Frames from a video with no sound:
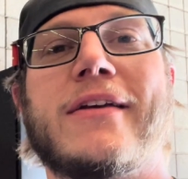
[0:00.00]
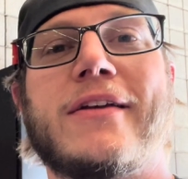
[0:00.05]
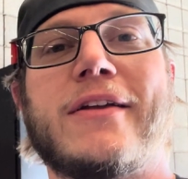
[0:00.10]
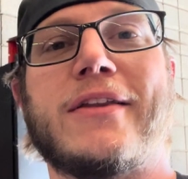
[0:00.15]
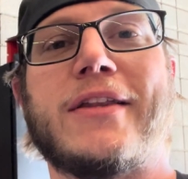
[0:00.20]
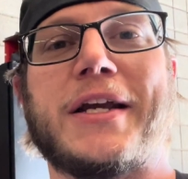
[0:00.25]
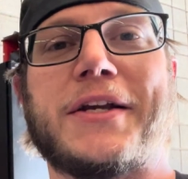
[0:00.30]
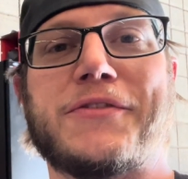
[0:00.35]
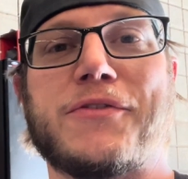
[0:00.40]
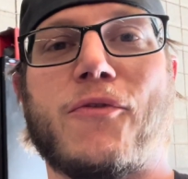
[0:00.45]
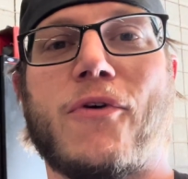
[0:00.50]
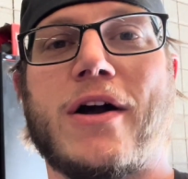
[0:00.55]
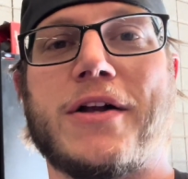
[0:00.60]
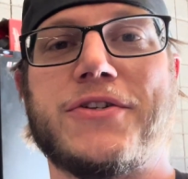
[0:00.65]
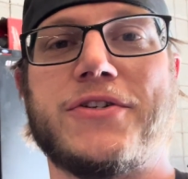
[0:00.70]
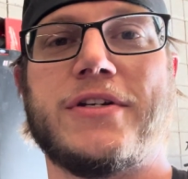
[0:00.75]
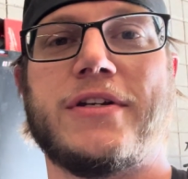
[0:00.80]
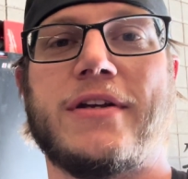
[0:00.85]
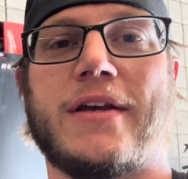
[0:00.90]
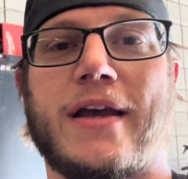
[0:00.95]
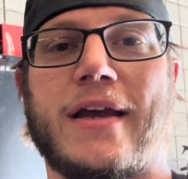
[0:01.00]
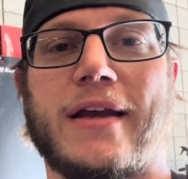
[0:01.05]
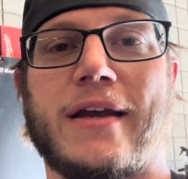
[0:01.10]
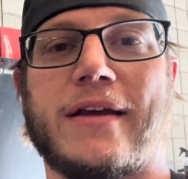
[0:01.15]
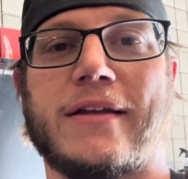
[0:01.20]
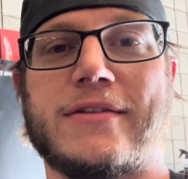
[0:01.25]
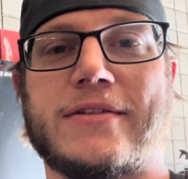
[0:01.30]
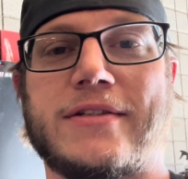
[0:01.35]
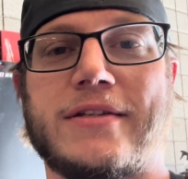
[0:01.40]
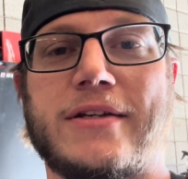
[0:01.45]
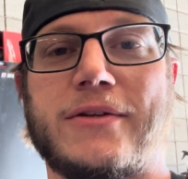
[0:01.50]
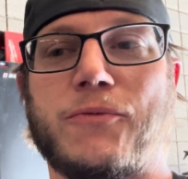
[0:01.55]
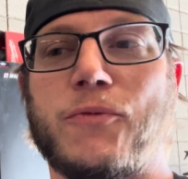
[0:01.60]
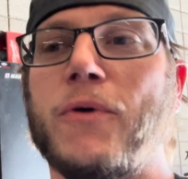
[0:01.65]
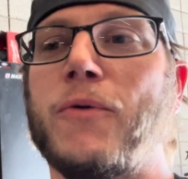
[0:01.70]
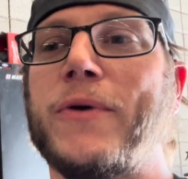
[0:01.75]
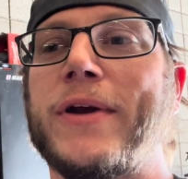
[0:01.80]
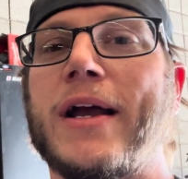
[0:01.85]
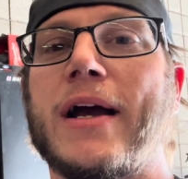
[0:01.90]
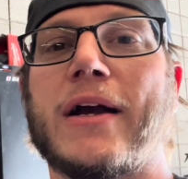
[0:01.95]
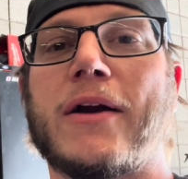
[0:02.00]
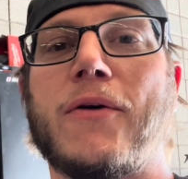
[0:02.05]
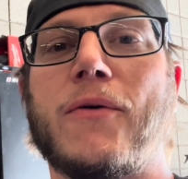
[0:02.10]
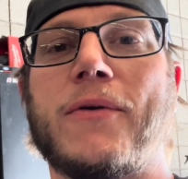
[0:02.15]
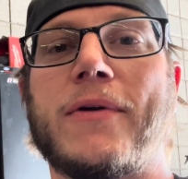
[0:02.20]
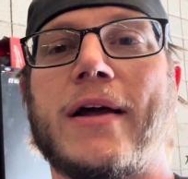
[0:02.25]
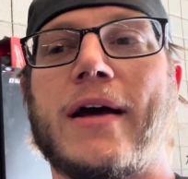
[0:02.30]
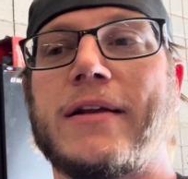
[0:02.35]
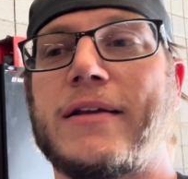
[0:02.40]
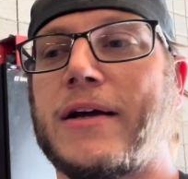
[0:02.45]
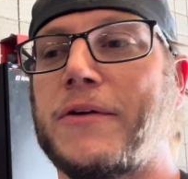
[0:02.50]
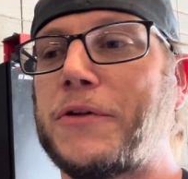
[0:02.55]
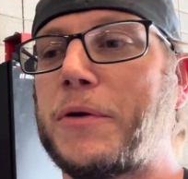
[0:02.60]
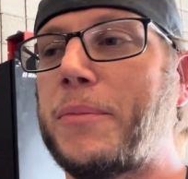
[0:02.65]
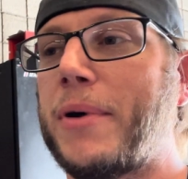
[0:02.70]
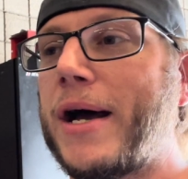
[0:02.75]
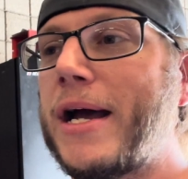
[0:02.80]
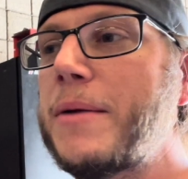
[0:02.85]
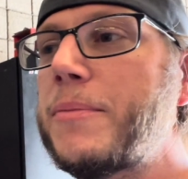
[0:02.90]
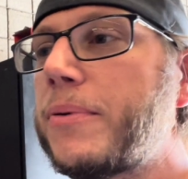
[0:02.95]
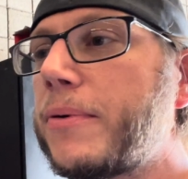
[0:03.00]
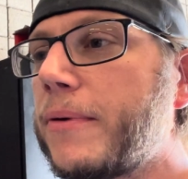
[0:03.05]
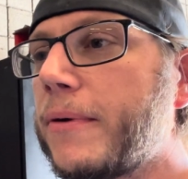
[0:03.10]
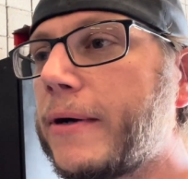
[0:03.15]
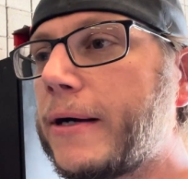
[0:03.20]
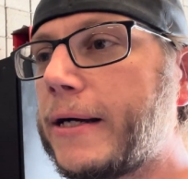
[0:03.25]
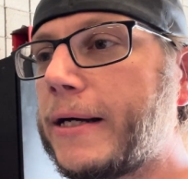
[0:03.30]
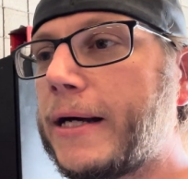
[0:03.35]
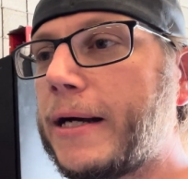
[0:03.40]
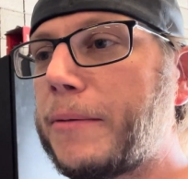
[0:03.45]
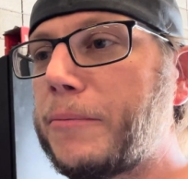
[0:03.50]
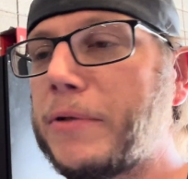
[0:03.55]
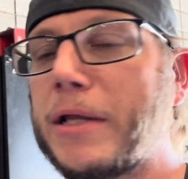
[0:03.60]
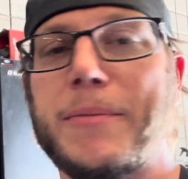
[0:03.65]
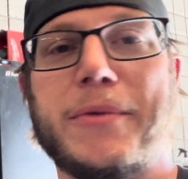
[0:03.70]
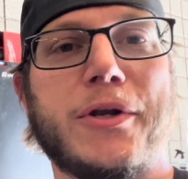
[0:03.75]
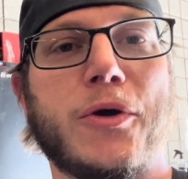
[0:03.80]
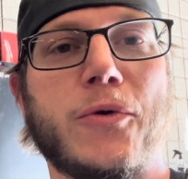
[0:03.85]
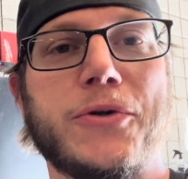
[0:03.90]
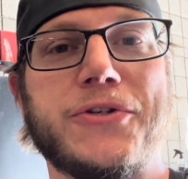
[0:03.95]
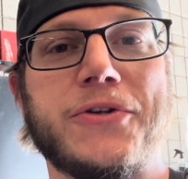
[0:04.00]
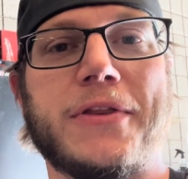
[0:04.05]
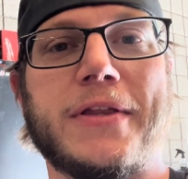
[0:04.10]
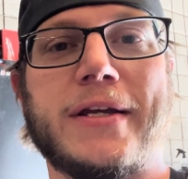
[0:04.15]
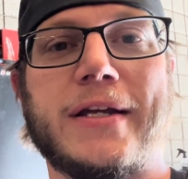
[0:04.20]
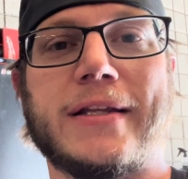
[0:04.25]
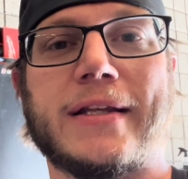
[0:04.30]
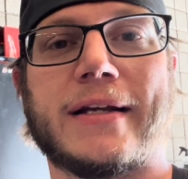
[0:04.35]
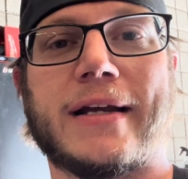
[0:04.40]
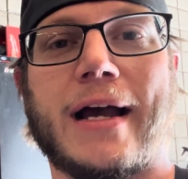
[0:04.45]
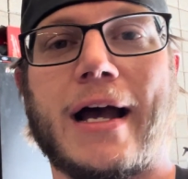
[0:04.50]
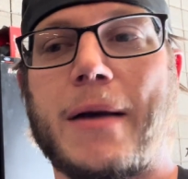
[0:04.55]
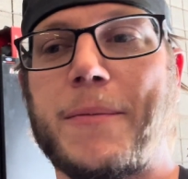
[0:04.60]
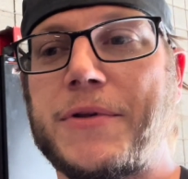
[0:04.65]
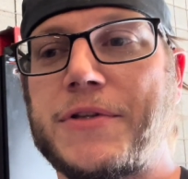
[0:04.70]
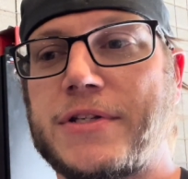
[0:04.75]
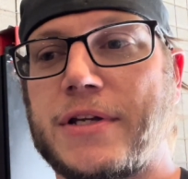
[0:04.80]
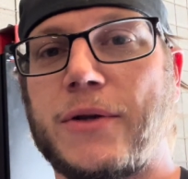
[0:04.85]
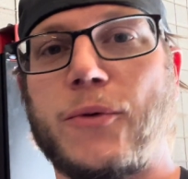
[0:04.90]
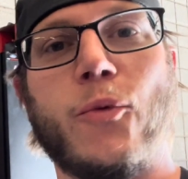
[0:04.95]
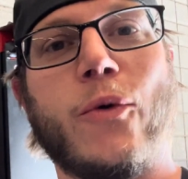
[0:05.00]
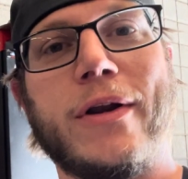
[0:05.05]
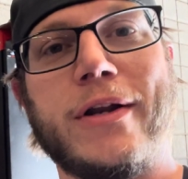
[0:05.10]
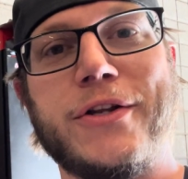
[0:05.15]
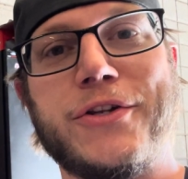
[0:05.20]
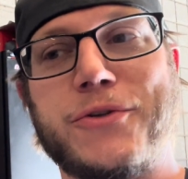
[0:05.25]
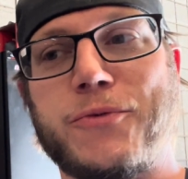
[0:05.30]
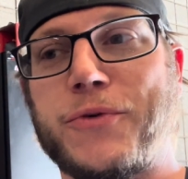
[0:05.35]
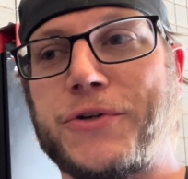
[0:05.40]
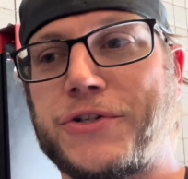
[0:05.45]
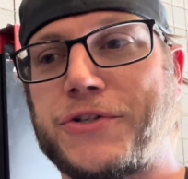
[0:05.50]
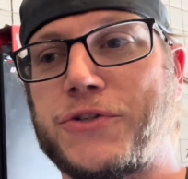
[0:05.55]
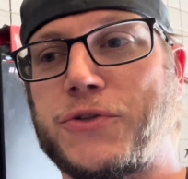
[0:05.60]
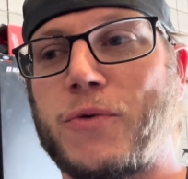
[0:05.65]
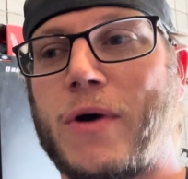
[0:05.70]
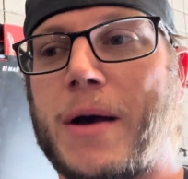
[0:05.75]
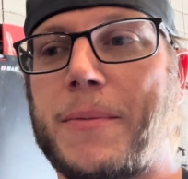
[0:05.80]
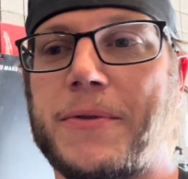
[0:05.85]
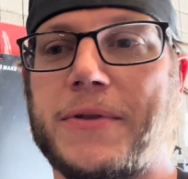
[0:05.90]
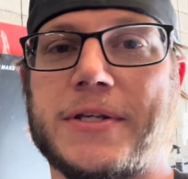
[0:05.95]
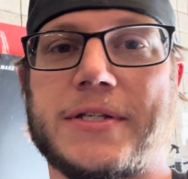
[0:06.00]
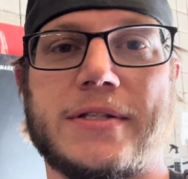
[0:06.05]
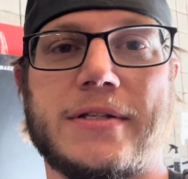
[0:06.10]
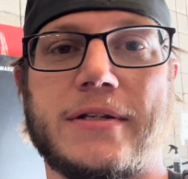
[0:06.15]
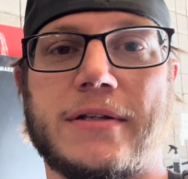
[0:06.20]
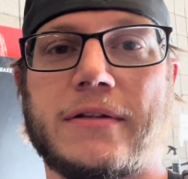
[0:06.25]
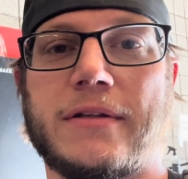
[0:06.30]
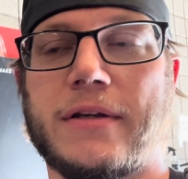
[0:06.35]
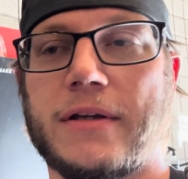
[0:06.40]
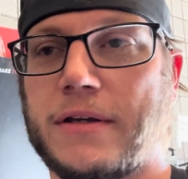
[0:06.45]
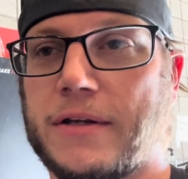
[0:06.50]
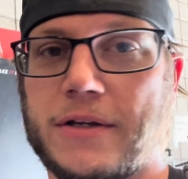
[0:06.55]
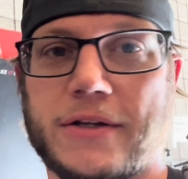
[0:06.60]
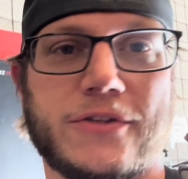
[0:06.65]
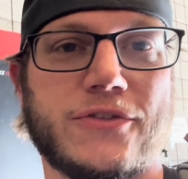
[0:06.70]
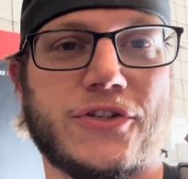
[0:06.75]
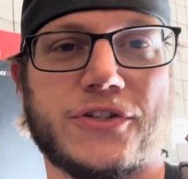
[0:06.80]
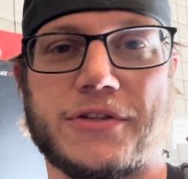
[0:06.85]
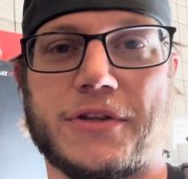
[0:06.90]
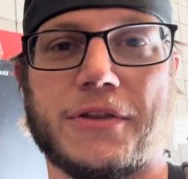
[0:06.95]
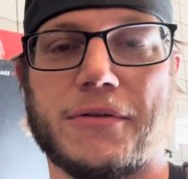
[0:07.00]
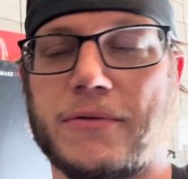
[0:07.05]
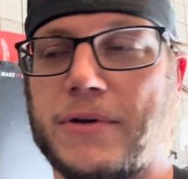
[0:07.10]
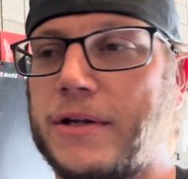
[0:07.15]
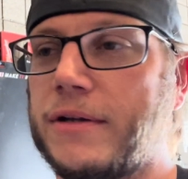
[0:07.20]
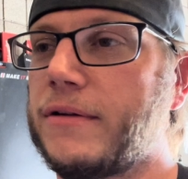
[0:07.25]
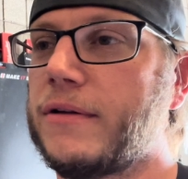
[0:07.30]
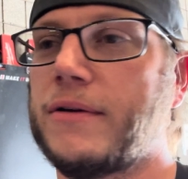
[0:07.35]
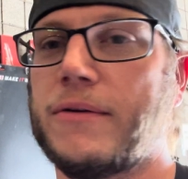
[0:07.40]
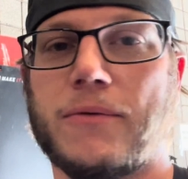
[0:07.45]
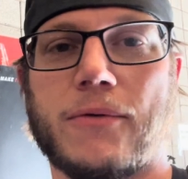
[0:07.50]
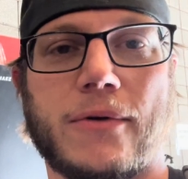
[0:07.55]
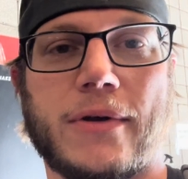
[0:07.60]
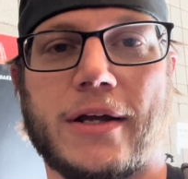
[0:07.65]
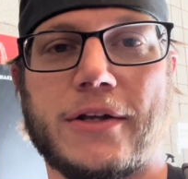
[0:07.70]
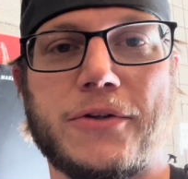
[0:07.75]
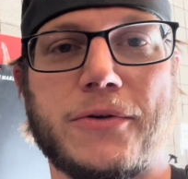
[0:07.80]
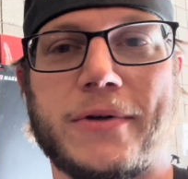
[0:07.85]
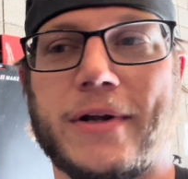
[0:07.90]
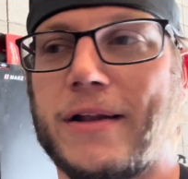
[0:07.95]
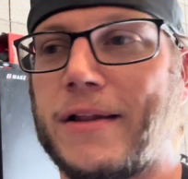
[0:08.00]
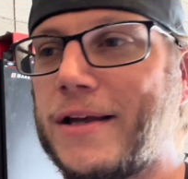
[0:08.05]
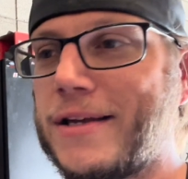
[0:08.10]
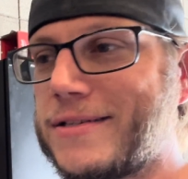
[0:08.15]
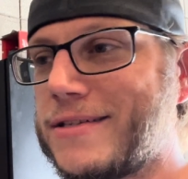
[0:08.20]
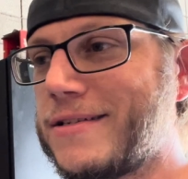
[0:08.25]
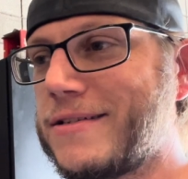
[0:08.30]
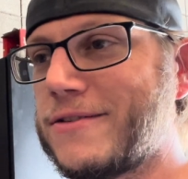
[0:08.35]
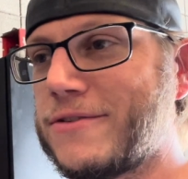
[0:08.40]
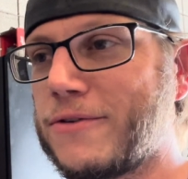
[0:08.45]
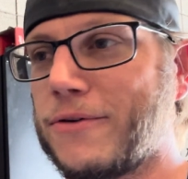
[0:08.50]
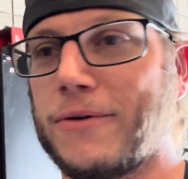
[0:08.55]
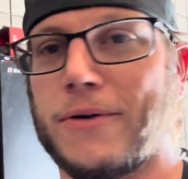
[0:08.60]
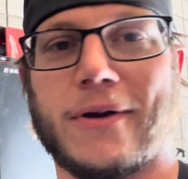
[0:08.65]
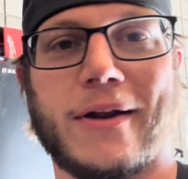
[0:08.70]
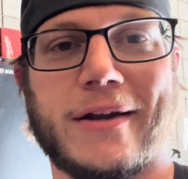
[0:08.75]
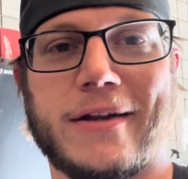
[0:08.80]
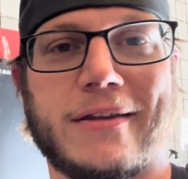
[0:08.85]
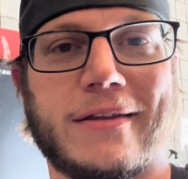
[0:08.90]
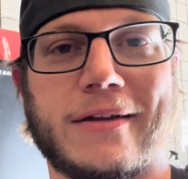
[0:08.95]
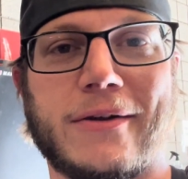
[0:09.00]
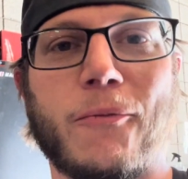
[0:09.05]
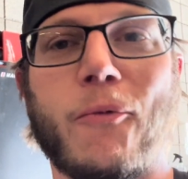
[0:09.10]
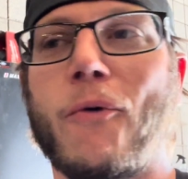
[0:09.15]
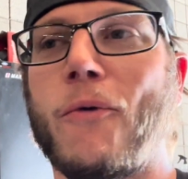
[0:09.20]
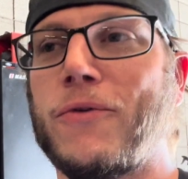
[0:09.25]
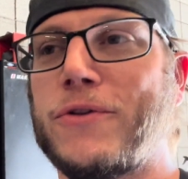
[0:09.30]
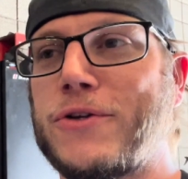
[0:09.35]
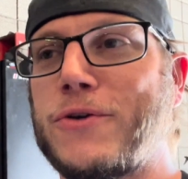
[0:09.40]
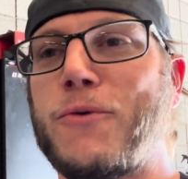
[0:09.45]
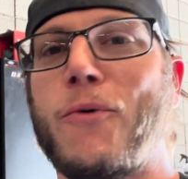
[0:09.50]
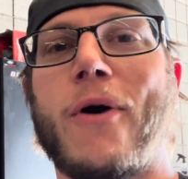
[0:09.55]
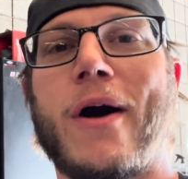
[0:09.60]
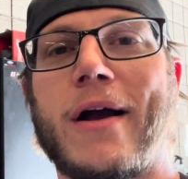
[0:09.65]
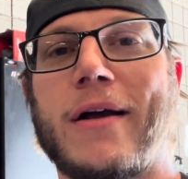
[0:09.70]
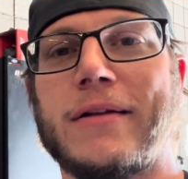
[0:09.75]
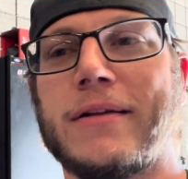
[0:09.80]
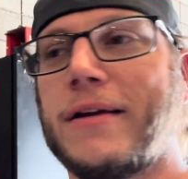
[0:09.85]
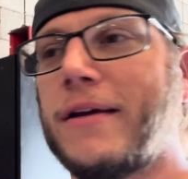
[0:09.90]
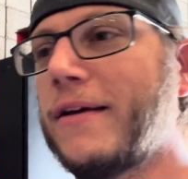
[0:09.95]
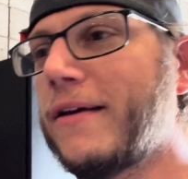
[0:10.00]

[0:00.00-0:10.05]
thanks for watching and seeing what we got going on down the pipe. Let me know what you think in the comments on what engine we should swap in this thing. Just the 3. We're not doing LSs or anything too wild.